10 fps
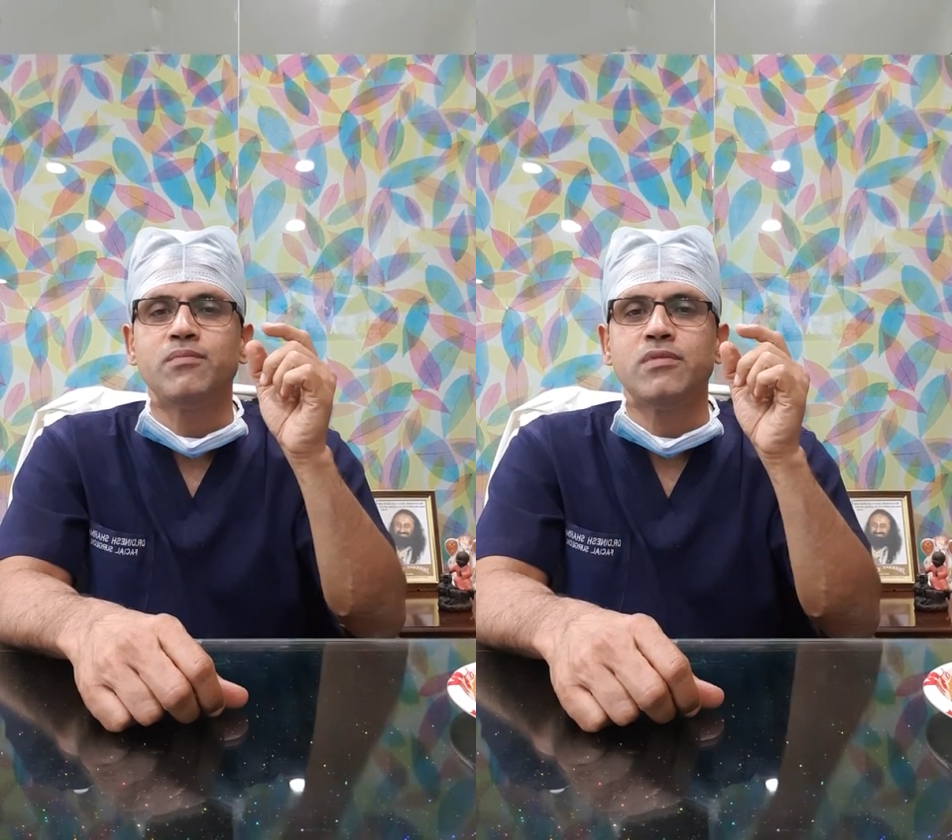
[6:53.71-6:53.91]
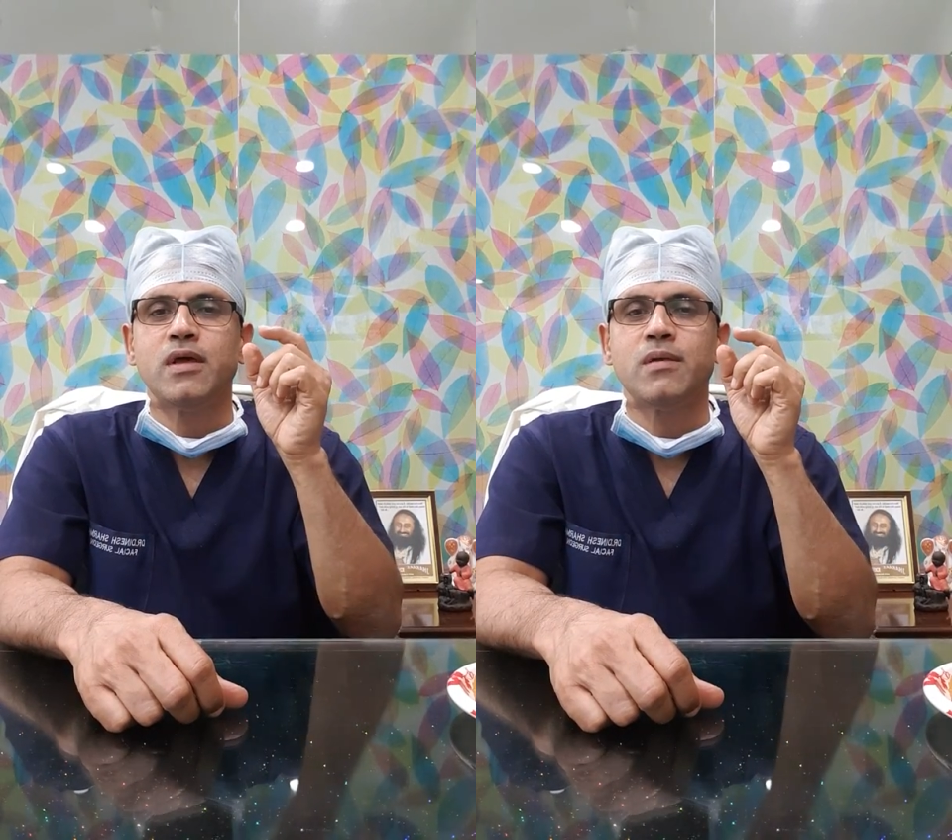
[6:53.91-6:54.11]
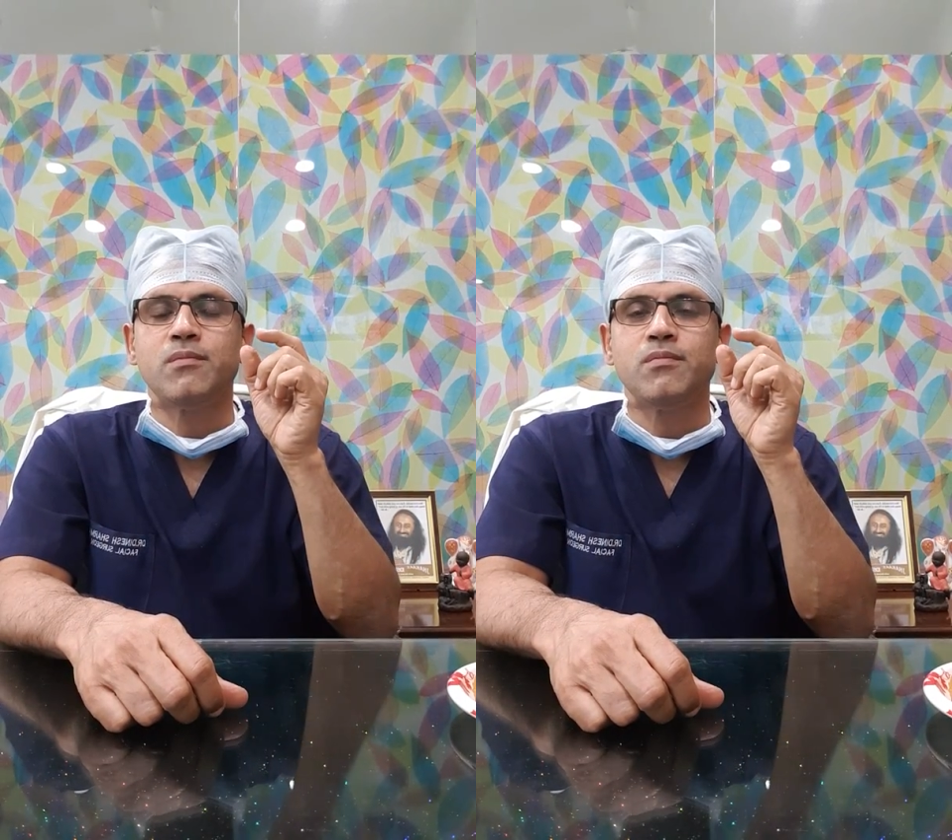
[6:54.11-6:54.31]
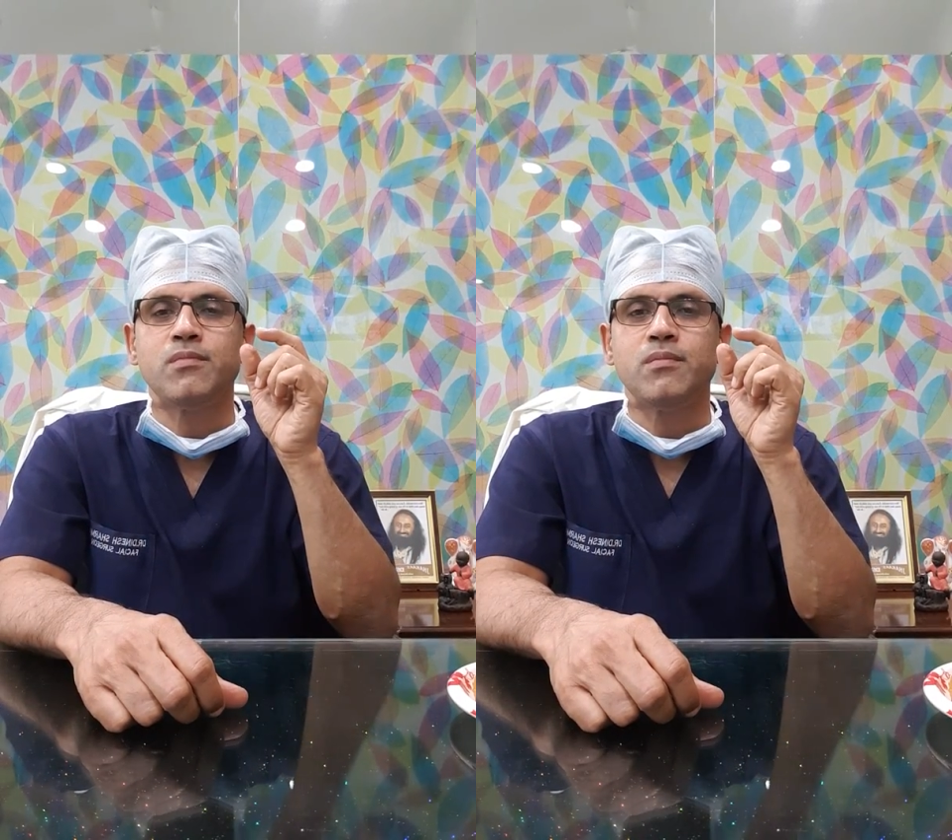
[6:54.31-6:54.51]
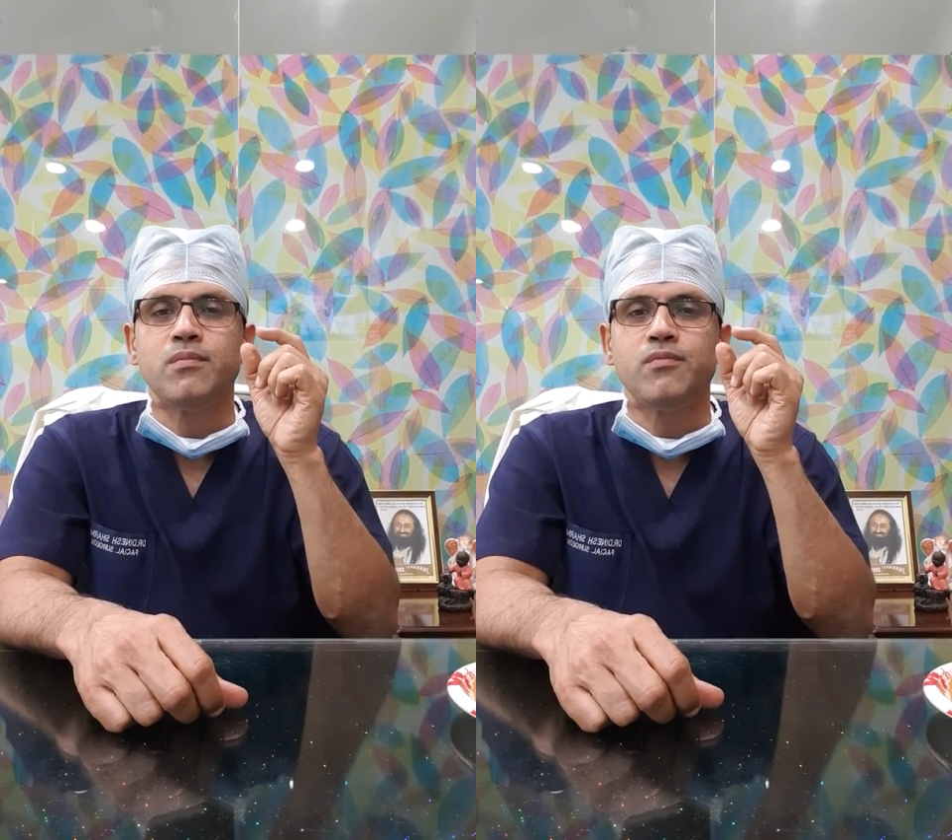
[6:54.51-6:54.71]
the
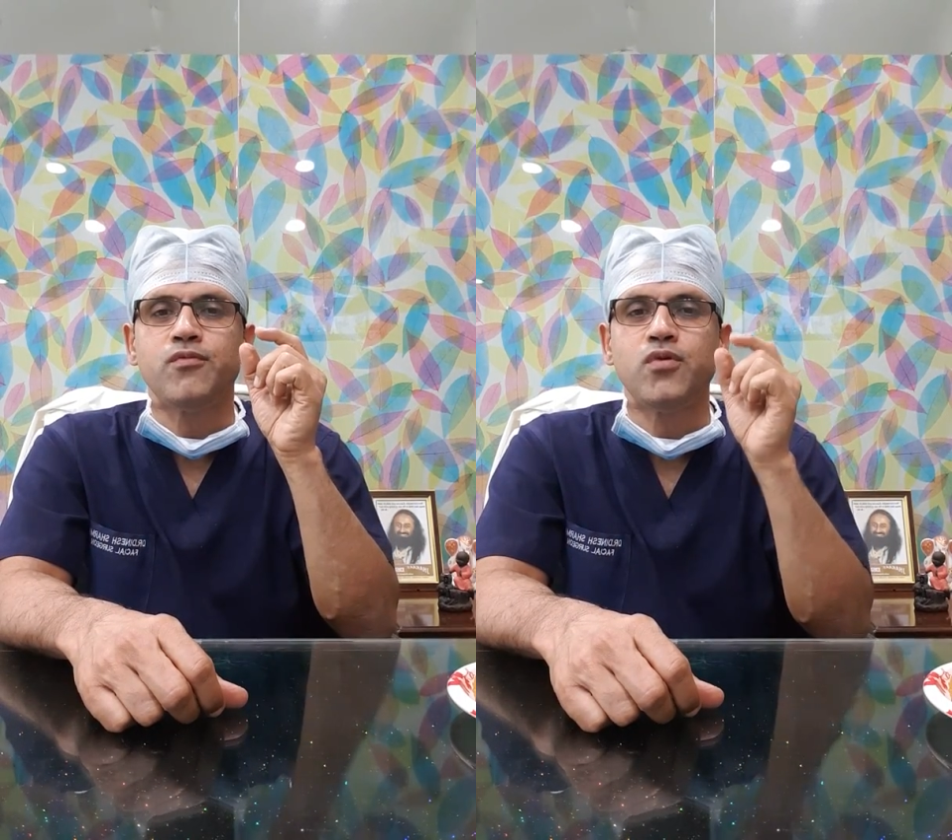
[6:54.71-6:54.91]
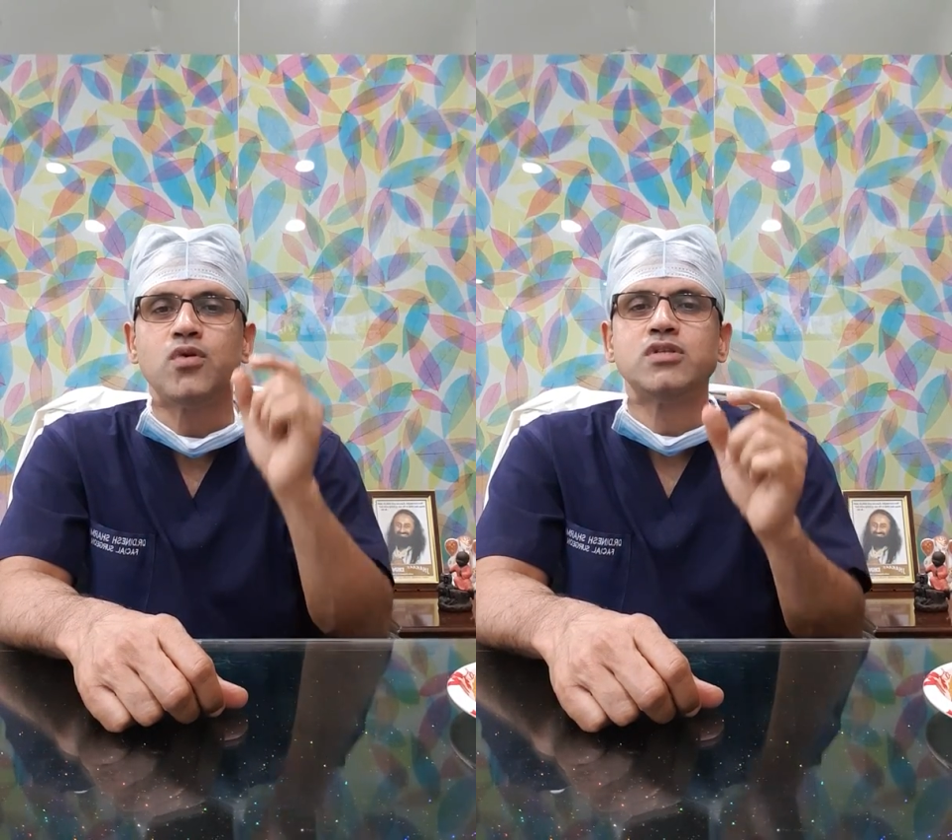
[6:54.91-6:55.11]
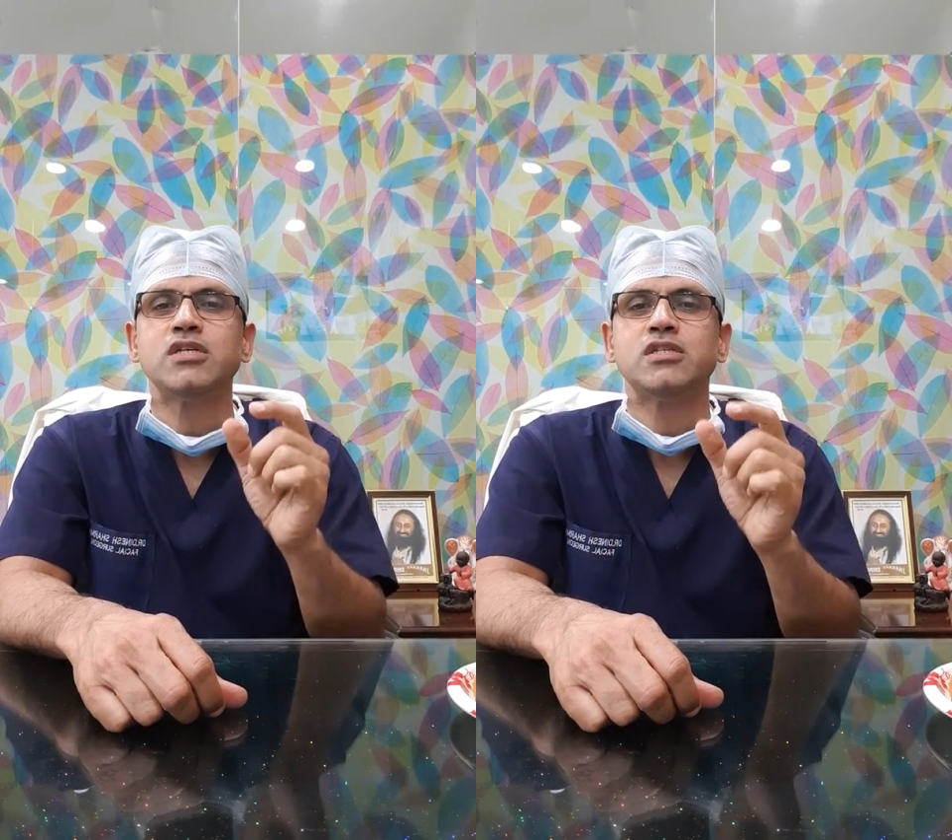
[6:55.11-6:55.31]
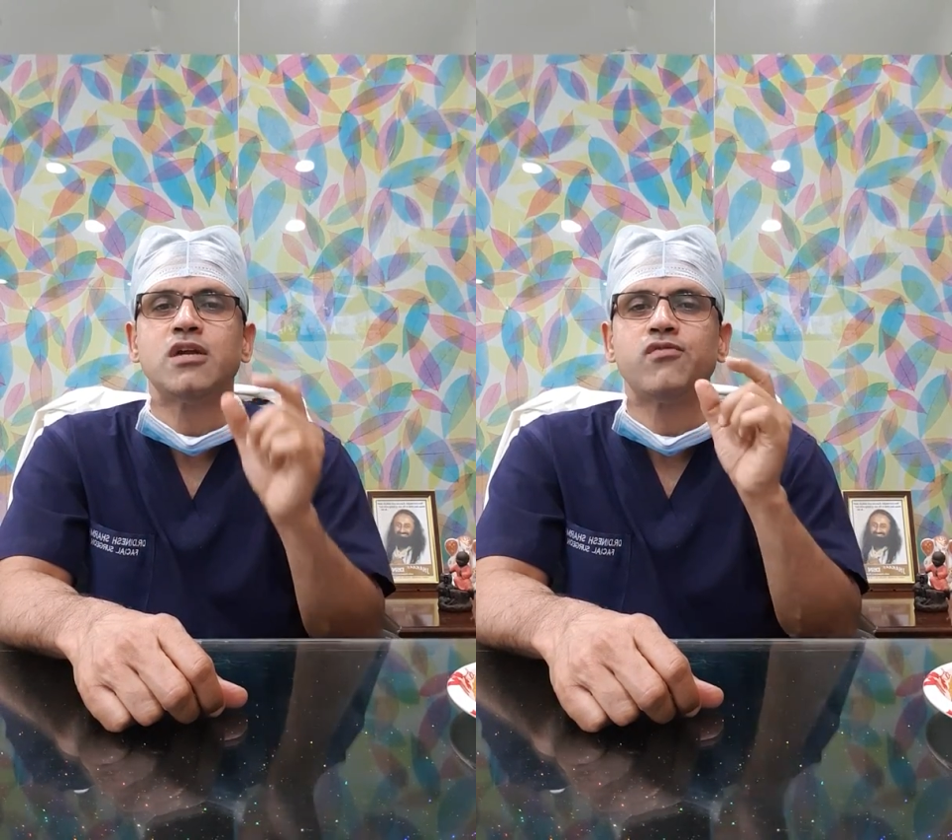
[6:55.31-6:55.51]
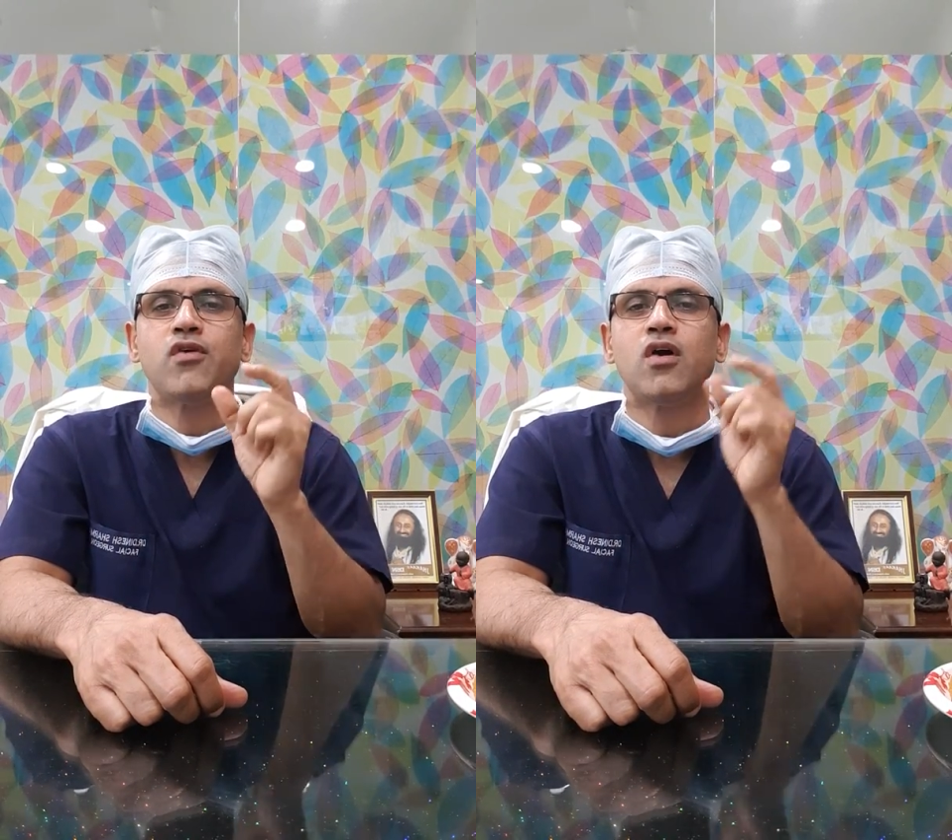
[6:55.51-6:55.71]
forces
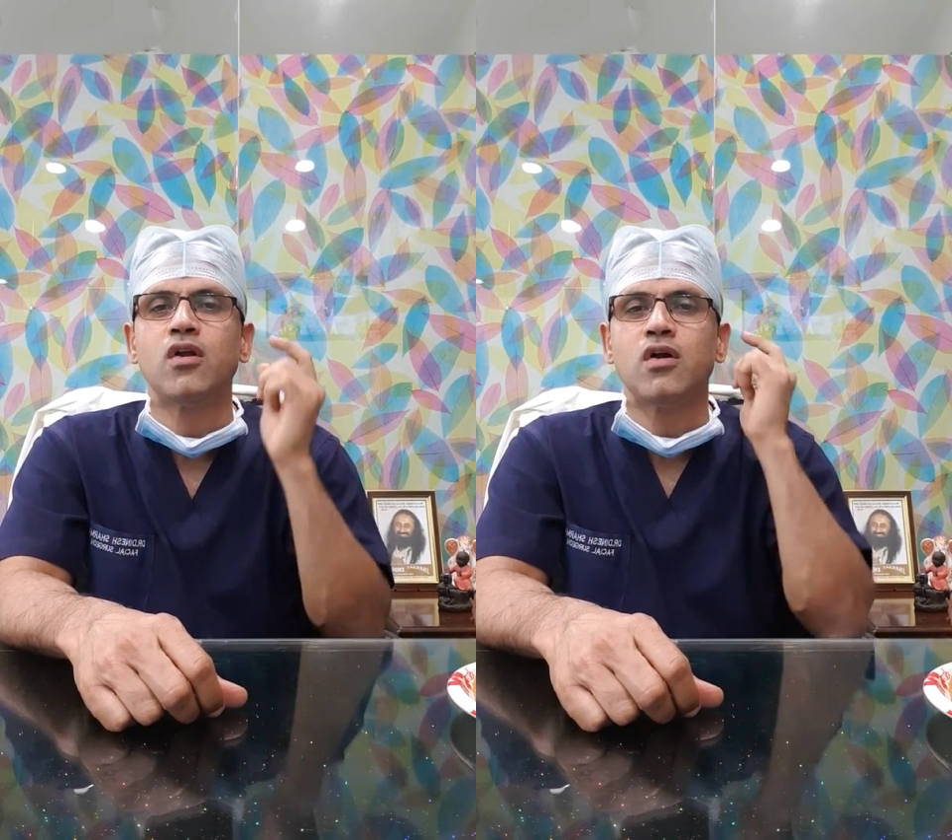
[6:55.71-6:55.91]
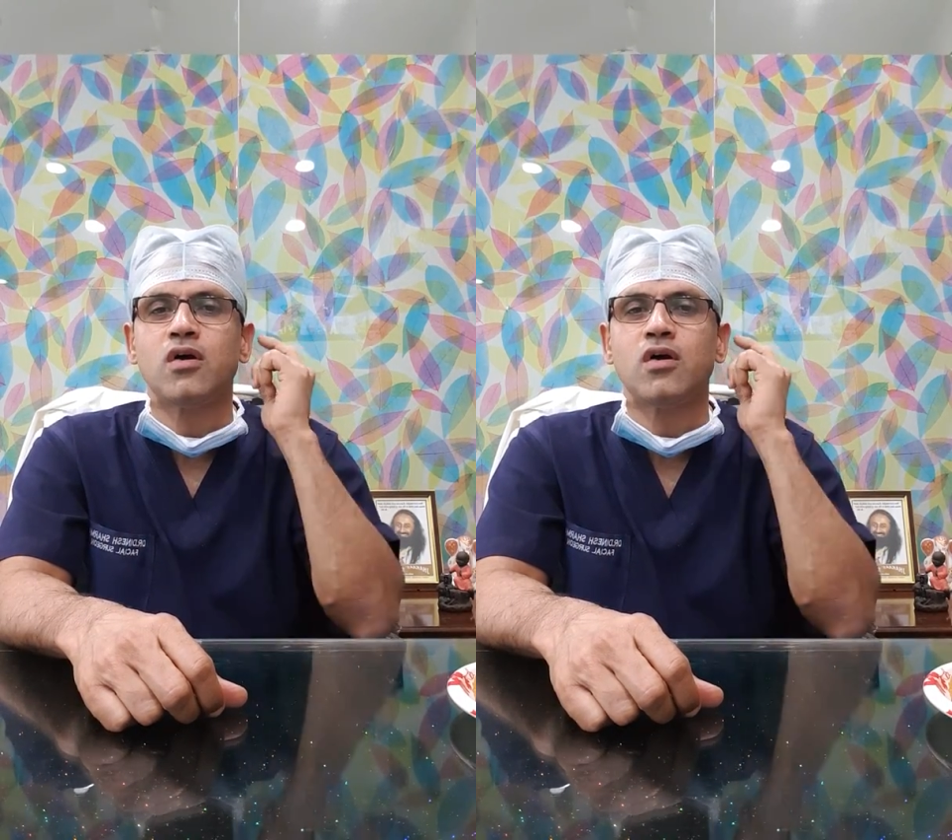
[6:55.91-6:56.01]
that fall